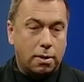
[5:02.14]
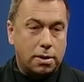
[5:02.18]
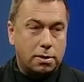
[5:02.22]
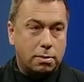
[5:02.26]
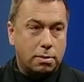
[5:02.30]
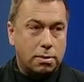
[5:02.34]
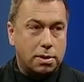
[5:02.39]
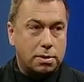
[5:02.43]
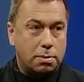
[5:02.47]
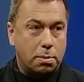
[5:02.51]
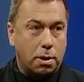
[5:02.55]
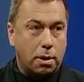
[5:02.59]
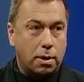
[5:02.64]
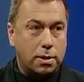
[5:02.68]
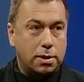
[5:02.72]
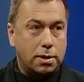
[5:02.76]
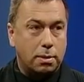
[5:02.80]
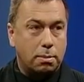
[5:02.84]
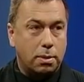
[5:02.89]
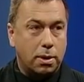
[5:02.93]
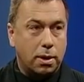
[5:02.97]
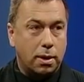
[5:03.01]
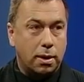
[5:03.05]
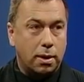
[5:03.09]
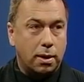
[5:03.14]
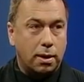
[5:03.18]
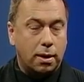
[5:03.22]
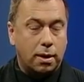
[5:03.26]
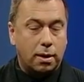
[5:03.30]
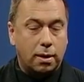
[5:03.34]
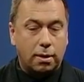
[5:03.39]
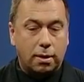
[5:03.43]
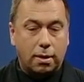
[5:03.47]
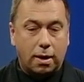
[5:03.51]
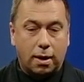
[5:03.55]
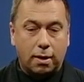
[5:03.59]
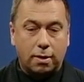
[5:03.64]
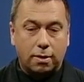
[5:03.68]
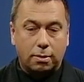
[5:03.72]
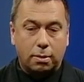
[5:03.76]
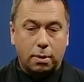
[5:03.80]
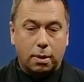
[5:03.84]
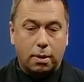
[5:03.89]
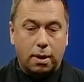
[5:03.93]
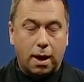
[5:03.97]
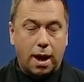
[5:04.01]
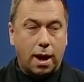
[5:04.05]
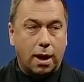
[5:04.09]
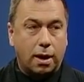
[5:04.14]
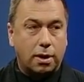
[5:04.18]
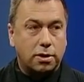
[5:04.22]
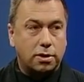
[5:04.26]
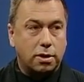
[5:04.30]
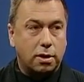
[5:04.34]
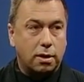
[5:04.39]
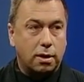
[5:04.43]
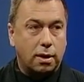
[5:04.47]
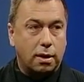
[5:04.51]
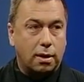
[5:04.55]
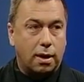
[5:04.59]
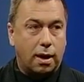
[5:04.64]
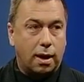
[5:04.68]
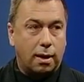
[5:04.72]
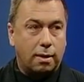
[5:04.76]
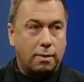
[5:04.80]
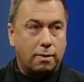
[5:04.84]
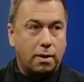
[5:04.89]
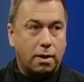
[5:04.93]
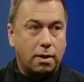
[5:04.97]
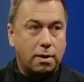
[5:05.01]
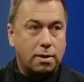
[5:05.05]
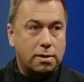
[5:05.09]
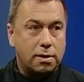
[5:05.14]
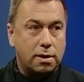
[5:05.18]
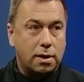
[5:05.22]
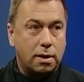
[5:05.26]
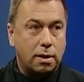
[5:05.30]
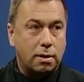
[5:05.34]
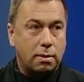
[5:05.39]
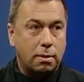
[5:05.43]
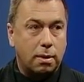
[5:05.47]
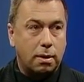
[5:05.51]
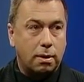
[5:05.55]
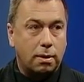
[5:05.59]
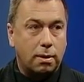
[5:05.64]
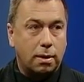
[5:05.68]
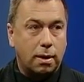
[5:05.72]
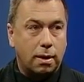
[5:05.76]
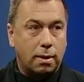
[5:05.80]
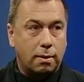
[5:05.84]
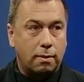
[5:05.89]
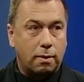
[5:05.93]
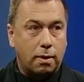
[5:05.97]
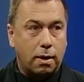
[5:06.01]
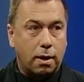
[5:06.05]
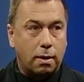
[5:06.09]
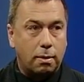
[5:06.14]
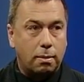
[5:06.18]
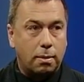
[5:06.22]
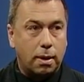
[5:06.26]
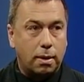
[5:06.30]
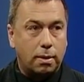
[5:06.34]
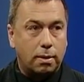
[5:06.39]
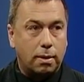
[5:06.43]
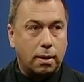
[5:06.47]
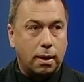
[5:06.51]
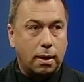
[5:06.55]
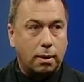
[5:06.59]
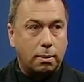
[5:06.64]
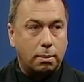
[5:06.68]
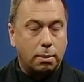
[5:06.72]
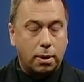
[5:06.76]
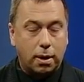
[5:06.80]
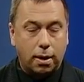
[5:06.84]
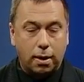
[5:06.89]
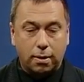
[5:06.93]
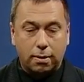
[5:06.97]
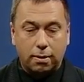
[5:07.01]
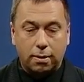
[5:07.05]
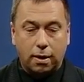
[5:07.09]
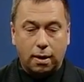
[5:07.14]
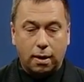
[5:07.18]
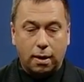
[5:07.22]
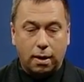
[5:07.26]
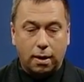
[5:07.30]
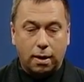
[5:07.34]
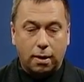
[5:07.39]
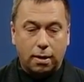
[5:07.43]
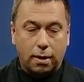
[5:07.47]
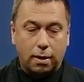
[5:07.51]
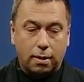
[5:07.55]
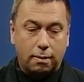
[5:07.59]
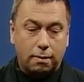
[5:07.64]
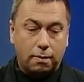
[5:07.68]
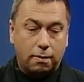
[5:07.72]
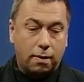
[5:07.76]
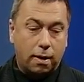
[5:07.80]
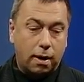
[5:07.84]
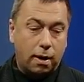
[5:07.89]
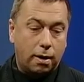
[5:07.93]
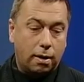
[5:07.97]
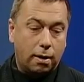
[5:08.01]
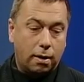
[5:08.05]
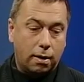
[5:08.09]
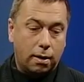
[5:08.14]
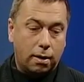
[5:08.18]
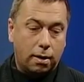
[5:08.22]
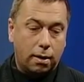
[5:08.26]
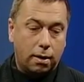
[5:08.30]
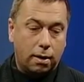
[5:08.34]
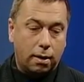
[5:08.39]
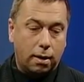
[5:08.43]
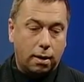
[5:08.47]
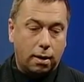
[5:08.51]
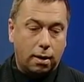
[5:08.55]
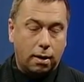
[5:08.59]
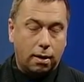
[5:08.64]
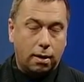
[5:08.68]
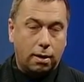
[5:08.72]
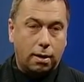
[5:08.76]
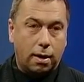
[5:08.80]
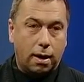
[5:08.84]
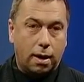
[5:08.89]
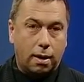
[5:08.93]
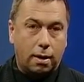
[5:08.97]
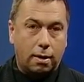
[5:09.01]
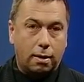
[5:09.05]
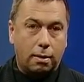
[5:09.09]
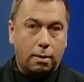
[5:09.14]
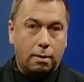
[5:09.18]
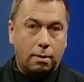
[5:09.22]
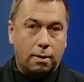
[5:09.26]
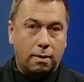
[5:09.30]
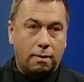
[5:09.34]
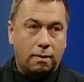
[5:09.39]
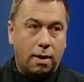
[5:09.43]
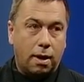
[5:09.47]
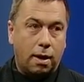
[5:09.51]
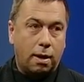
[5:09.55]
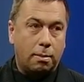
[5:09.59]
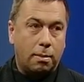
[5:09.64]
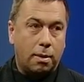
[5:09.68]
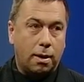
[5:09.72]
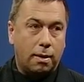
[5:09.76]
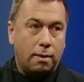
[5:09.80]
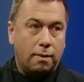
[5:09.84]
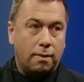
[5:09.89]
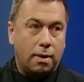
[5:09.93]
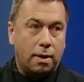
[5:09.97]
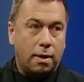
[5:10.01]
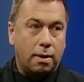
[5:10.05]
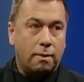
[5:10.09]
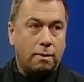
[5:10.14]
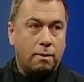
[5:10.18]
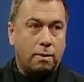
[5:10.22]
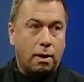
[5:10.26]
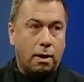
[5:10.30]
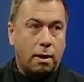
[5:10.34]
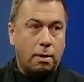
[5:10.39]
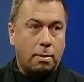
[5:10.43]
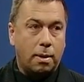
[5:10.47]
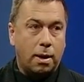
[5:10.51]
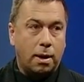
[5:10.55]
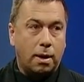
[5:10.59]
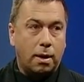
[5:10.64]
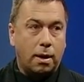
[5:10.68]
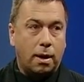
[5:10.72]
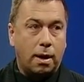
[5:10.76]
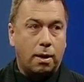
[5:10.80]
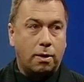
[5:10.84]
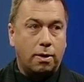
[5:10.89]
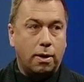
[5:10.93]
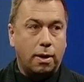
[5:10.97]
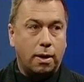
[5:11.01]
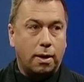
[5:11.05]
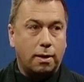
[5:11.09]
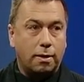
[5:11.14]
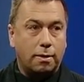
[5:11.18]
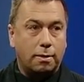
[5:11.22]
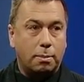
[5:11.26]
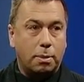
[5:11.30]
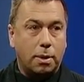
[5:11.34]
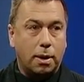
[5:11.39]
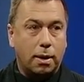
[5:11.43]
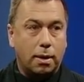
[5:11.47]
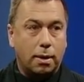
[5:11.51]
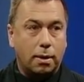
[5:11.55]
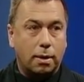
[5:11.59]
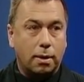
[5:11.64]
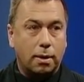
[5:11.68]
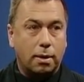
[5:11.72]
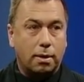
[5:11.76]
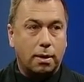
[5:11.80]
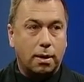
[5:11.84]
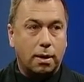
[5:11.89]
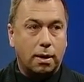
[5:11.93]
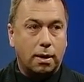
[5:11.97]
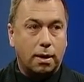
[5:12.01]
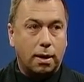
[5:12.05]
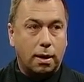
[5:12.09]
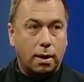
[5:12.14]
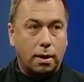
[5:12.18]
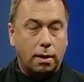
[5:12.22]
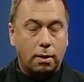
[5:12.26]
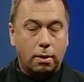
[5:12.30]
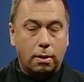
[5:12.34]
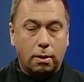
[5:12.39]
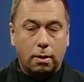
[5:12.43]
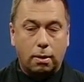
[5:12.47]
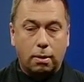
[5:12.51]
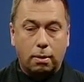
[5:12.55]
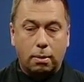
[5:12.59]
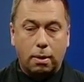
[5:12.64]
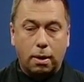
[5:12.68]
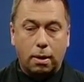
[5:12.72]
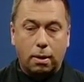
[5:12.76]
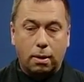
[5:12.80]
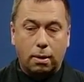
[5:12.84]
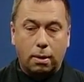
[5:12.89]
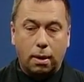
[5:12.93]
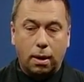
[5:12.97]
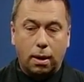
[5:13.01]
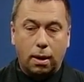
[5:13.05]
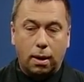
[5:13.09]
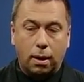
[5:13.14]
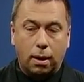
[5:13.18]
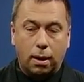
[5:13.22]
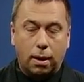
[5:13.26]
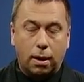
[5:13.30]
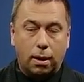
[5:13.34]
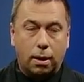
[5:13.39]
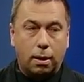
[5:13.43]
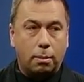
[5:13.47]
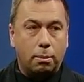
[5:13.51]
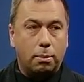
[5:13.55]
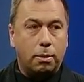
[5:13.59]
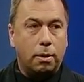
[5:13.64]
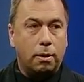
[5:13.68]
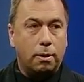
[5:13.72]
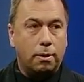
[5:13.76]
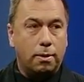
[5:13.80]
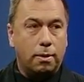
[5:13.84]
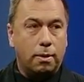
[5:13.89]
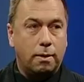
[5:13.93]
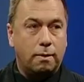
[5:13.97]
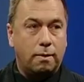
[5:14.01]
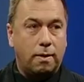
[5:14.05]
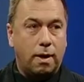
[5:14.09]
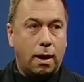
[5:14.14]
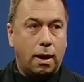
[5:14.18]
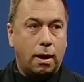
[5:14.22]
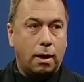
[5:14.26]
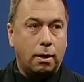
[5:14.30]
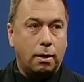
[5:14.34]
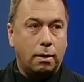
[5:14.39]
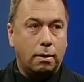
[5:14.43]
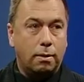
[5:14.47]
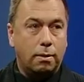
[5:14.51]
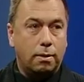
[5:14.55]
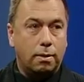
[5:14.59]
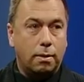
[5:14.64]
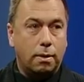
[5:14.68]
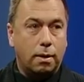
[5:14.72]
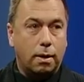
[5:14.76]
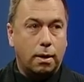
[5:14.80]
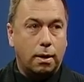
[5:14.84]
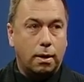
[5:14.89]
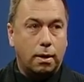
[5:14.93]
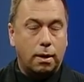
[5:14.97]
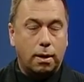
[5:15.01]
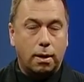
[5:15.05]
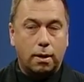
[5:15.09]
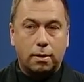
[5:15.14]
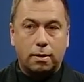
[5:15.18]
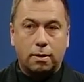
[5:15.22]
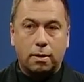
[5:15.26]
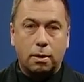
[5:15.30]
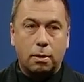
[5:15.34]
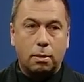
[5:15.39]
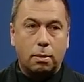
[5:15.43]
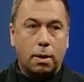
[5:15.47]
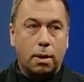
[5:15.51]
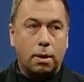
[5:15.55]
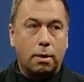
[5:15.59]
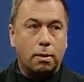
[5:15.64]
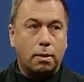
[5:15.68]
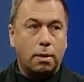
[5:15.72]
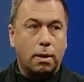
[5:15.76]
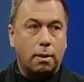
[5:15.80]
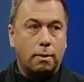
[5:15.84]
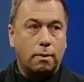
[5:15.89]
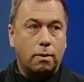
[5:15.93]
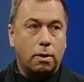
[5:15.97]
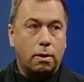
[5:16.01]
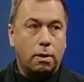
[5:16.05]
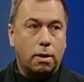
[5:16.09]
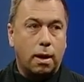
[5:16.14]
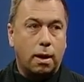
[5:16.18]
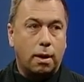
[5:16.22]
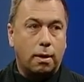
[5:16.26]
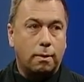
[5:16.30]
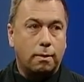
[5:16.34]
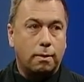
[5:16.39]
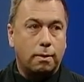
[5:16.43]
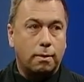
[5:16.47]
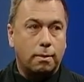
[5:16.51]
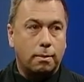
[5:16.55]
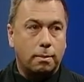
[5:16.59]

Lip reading: is responsibility, and that's where action and advocacy around the environment take place. And then finally, that development of an environmental ethic as being the key goal, where it imbues your values and it's the way you live your life.